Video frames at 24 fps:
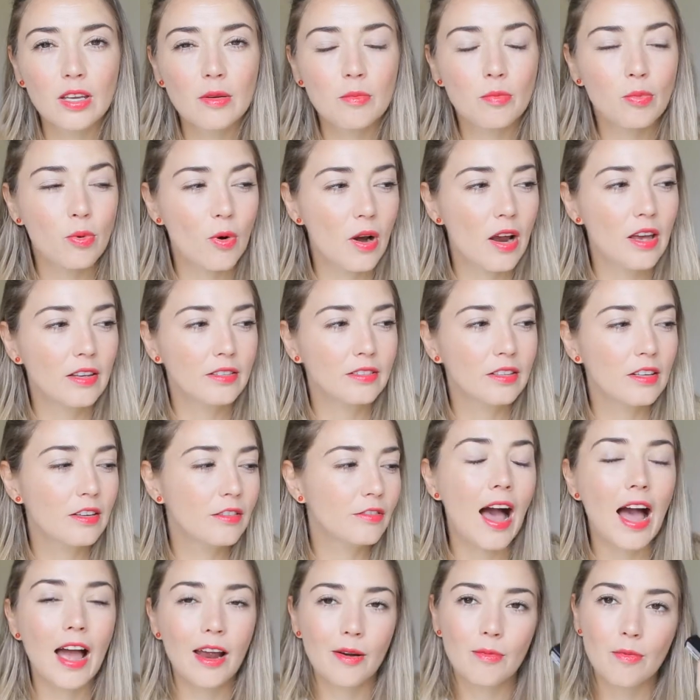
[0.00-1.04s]
impressive
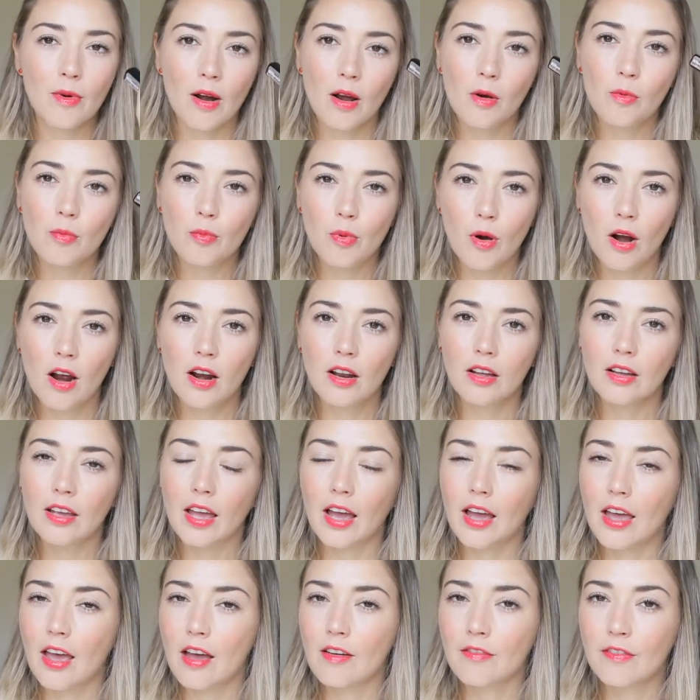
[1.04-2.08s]
eyebrow product
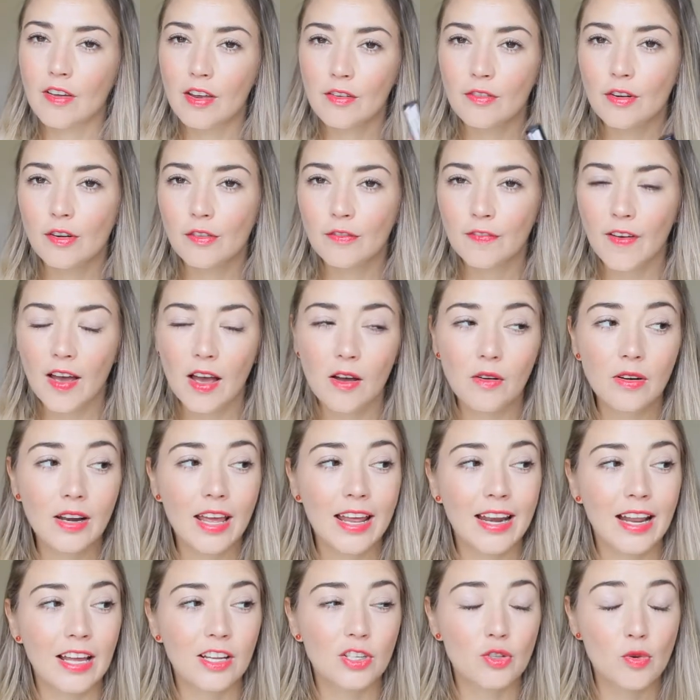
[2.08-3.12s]
I have ever found,
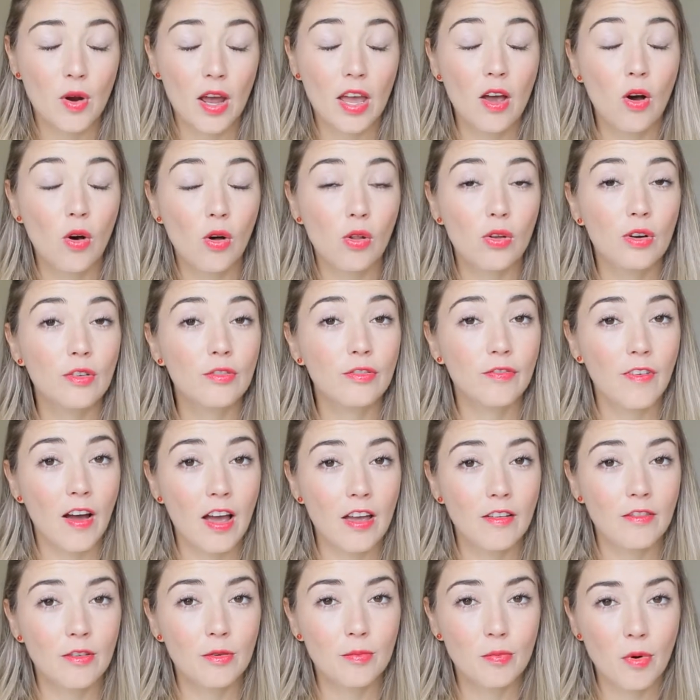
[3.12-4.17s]
and I tried other
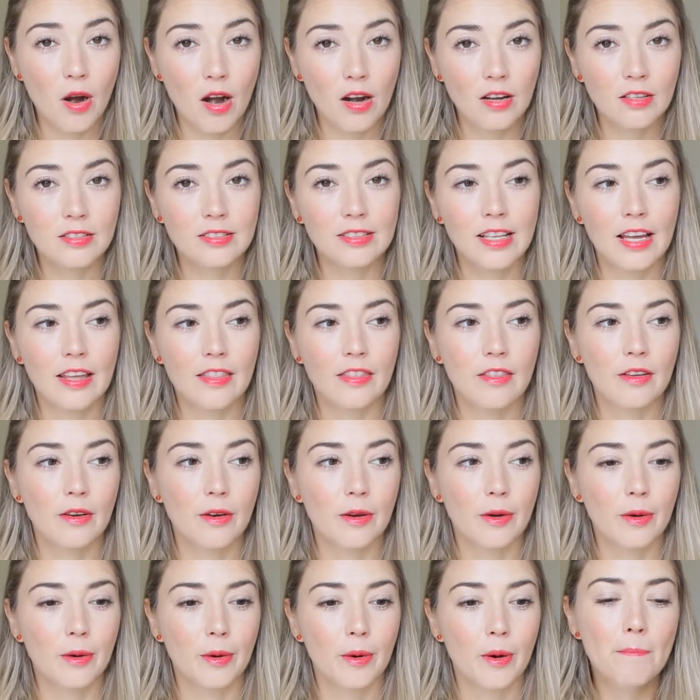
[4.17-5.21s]
fiber products like
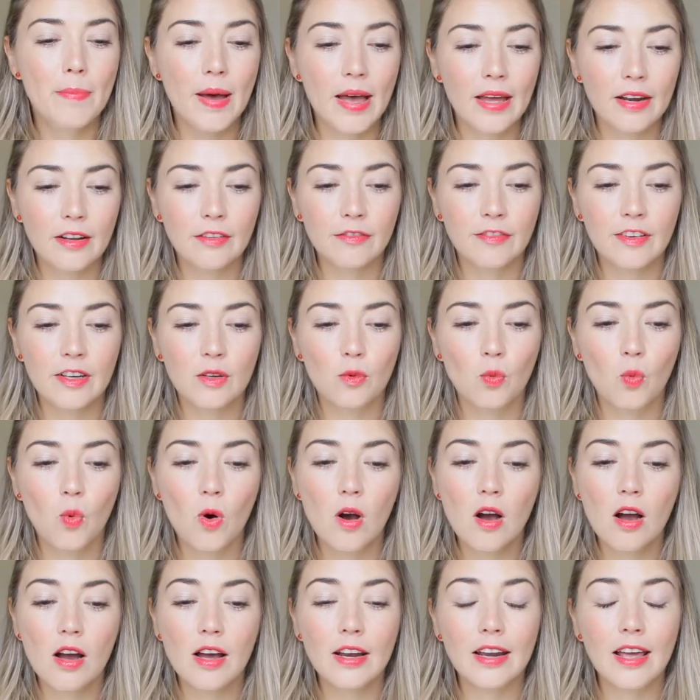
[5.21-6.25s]
the Benefit
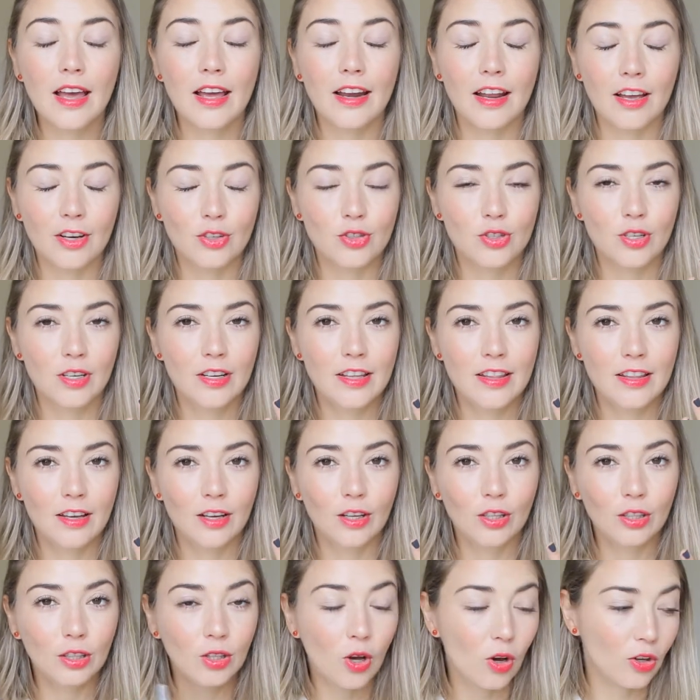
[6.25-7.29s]
one and actually the
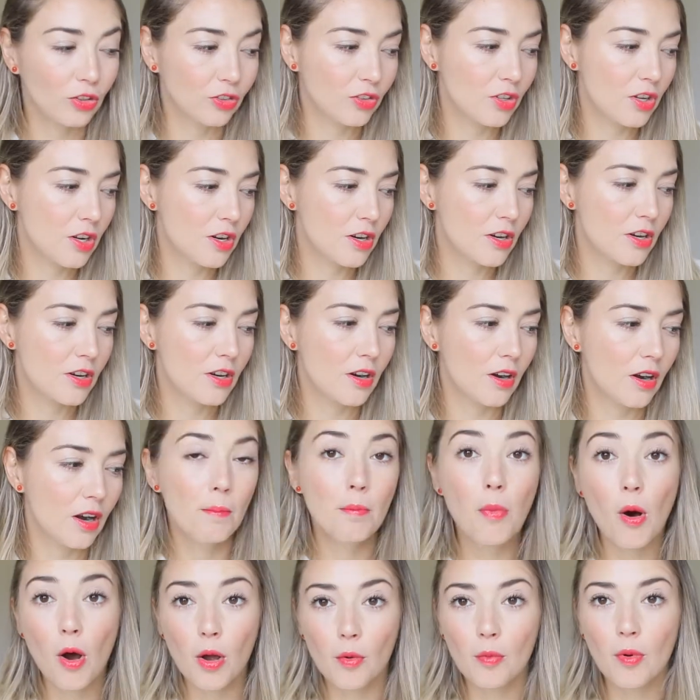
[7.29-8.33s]
Glossier
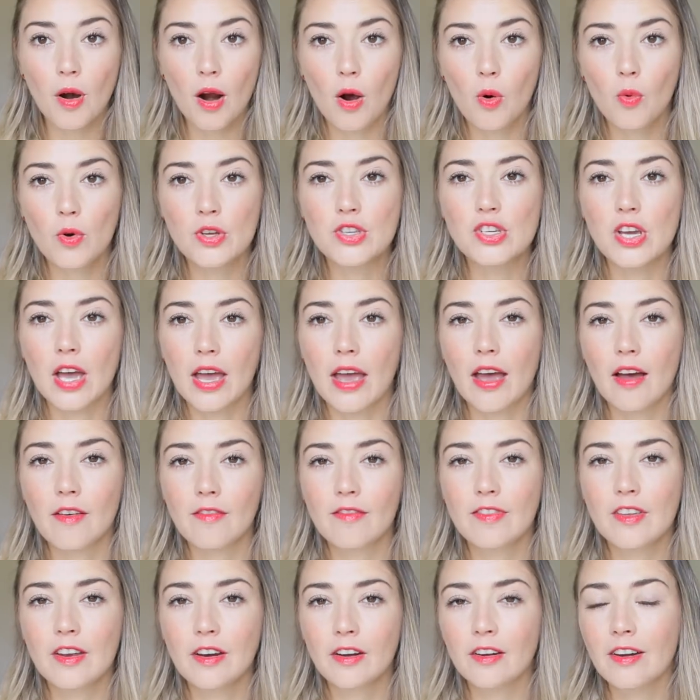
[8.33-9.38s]
Boy Brow, which I
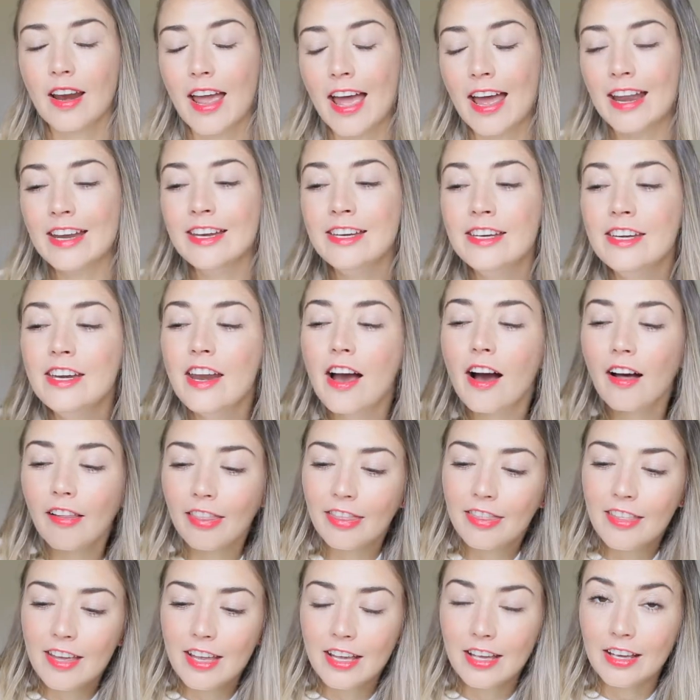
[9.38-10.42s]
have there, and
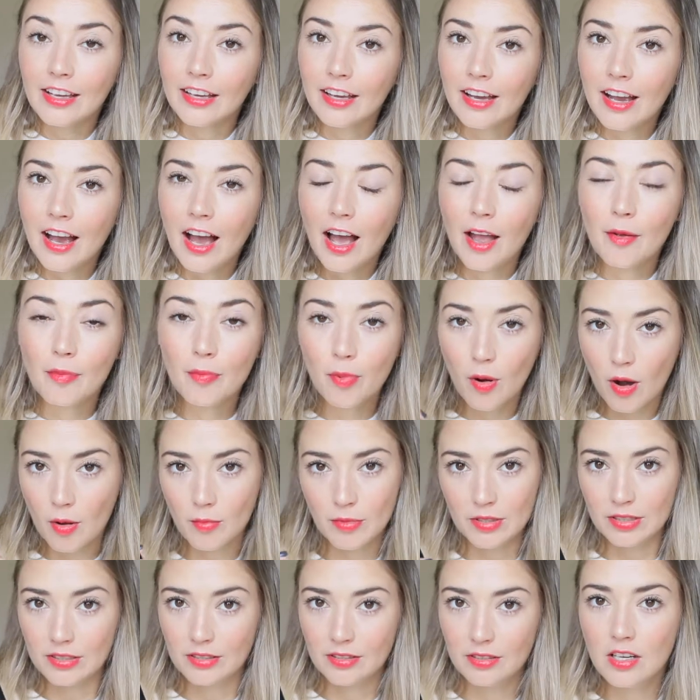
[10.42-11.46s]
nothing, I
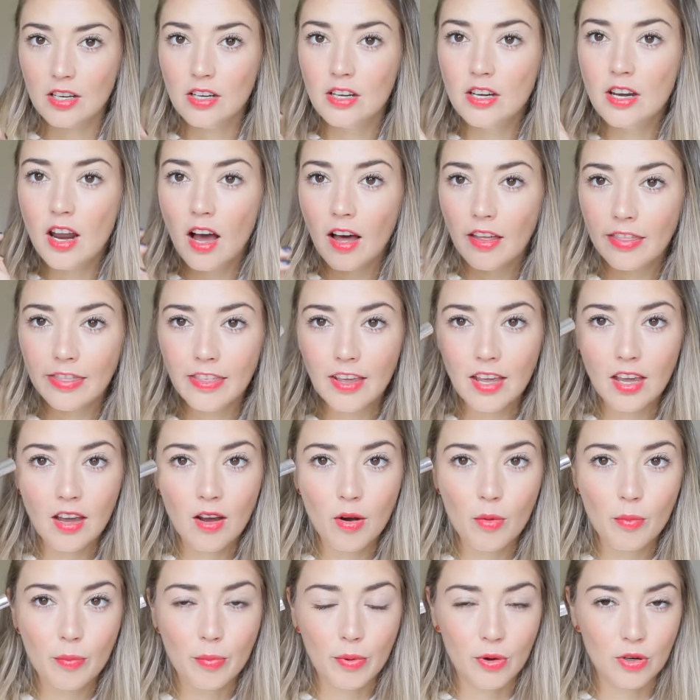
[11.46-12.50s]
promise, nothing
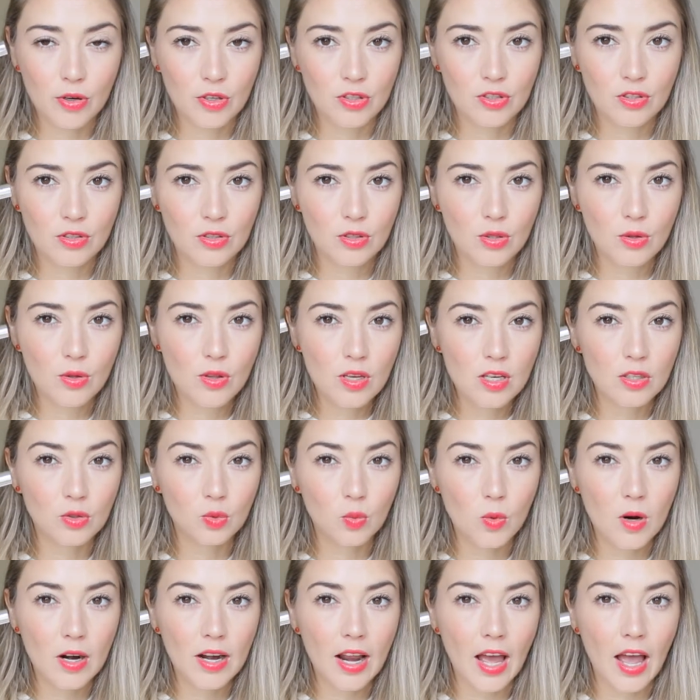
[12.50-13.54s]
compares to this
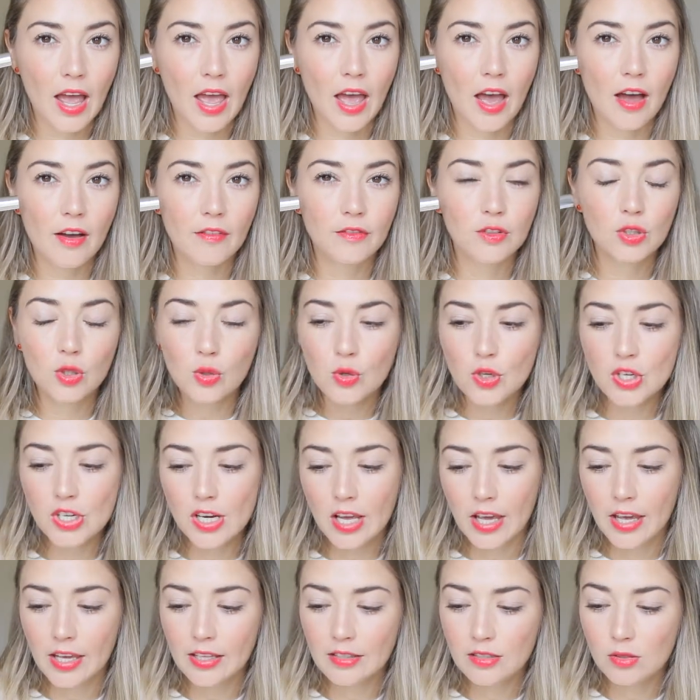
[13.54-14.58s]
one. I have 2
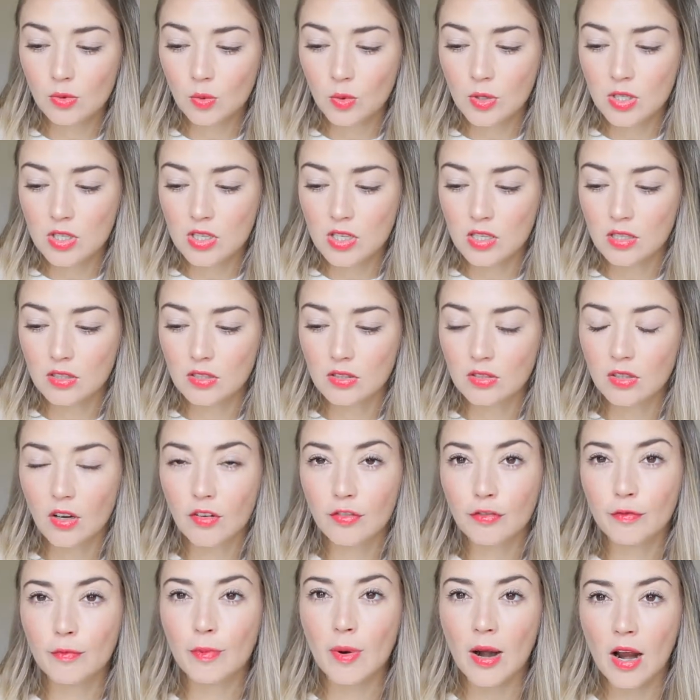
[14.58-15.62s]
shades, which is
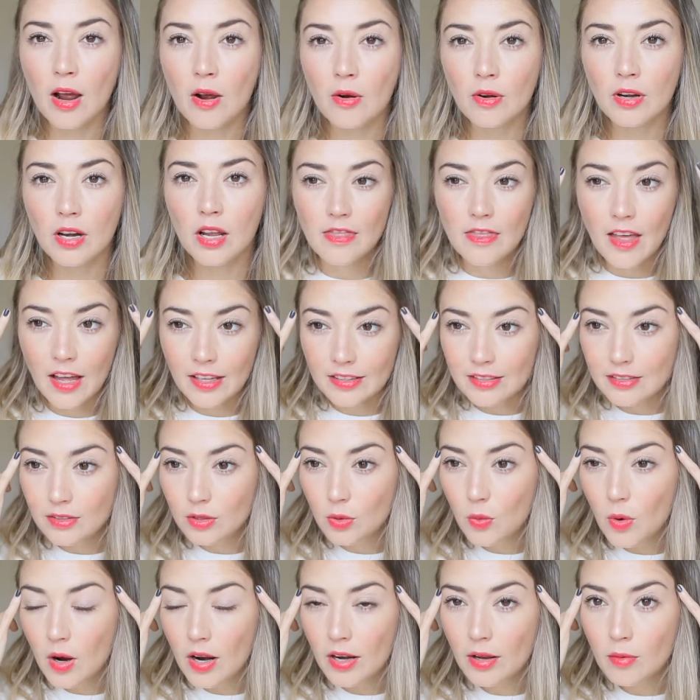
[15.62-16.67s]
soft brown, that's the
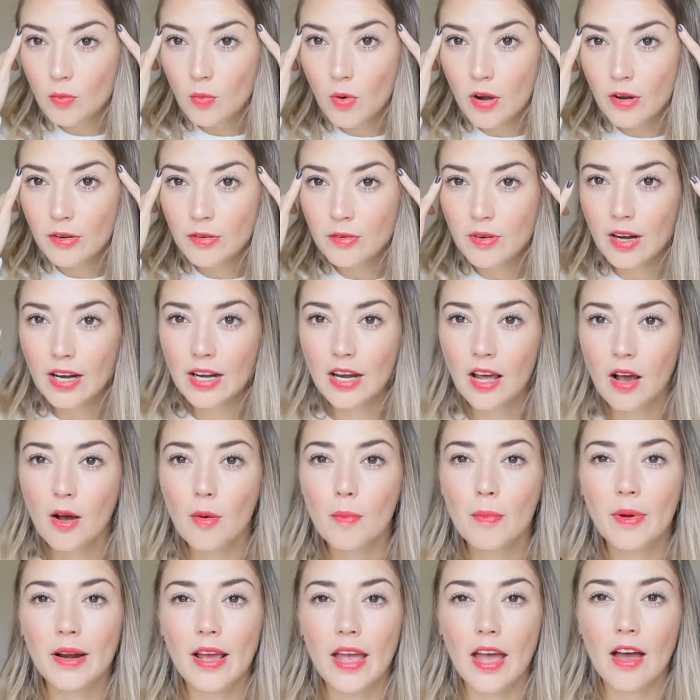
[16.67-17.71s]
one I'm wearing right now,
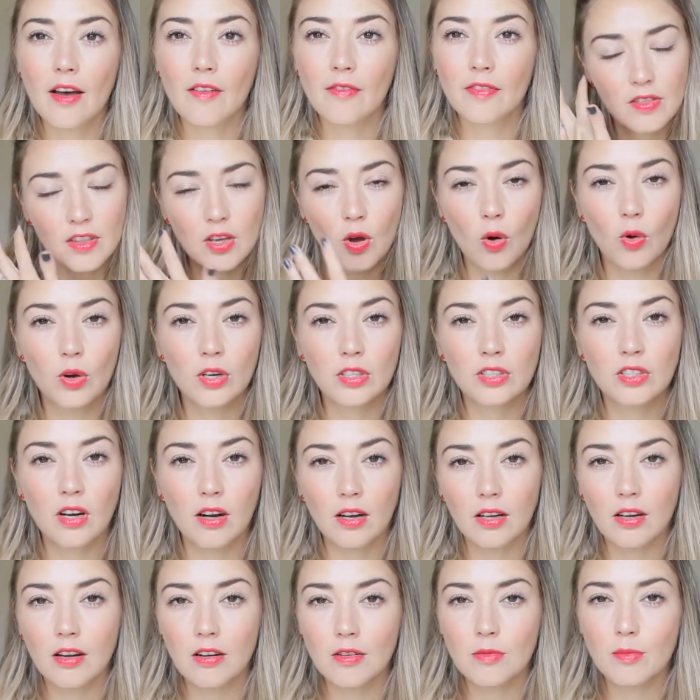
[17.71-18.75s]
but I have the other
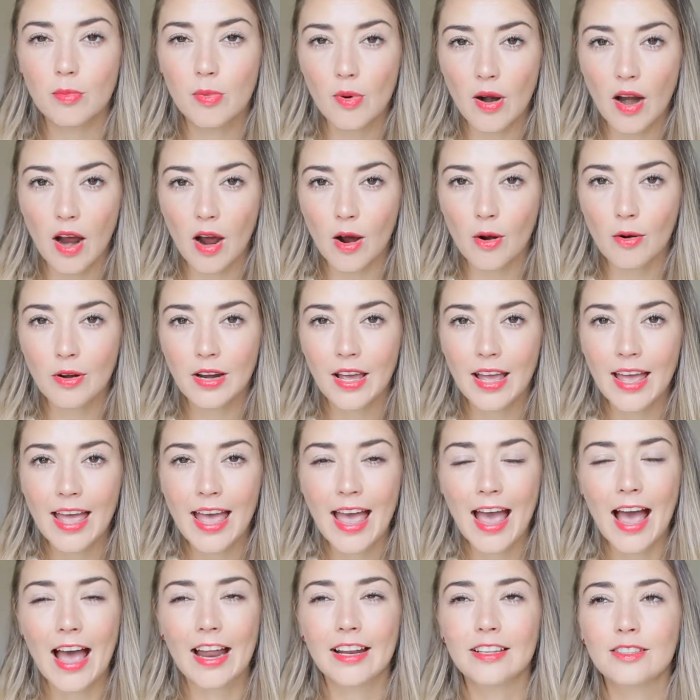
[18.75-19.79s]
darker brown,
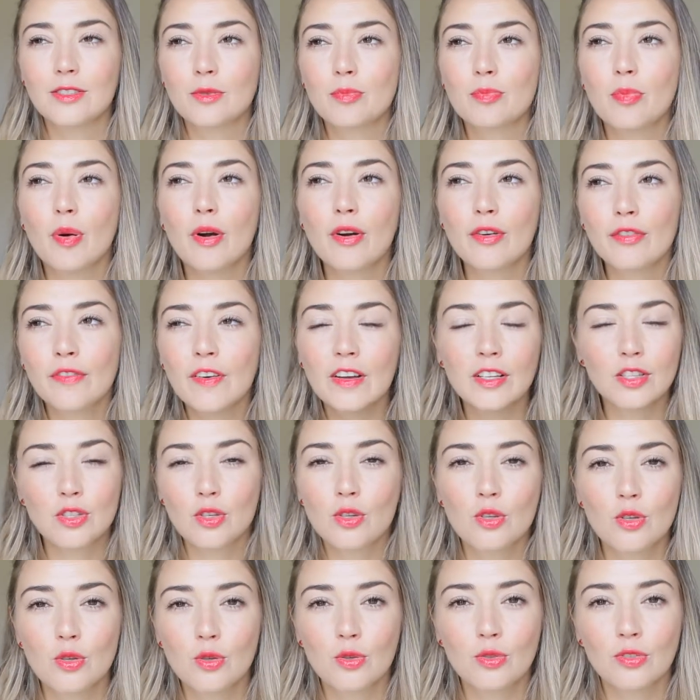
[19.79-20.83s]
and it's perfect to
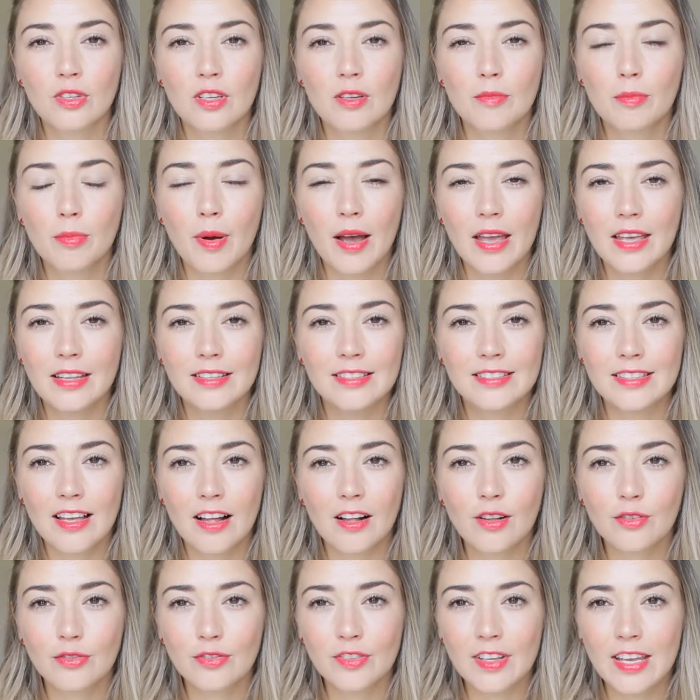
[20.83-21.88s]
use it by
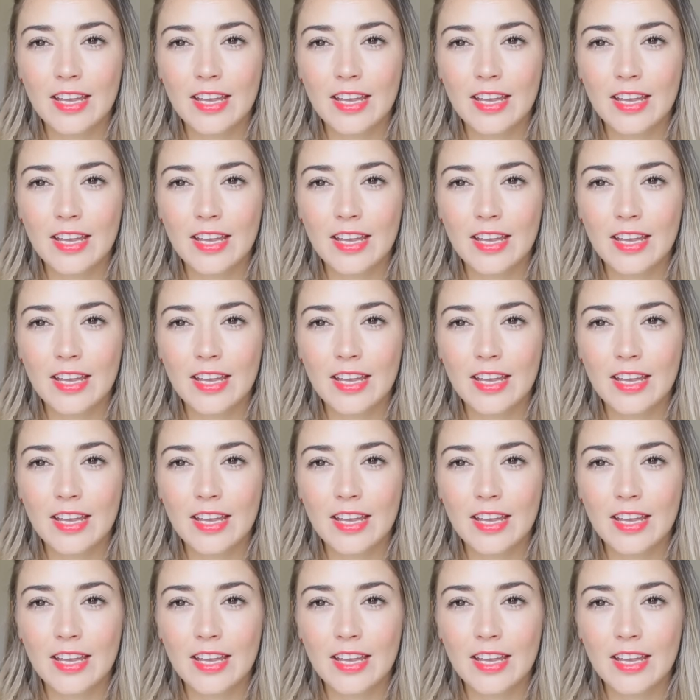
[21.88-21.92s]
itself.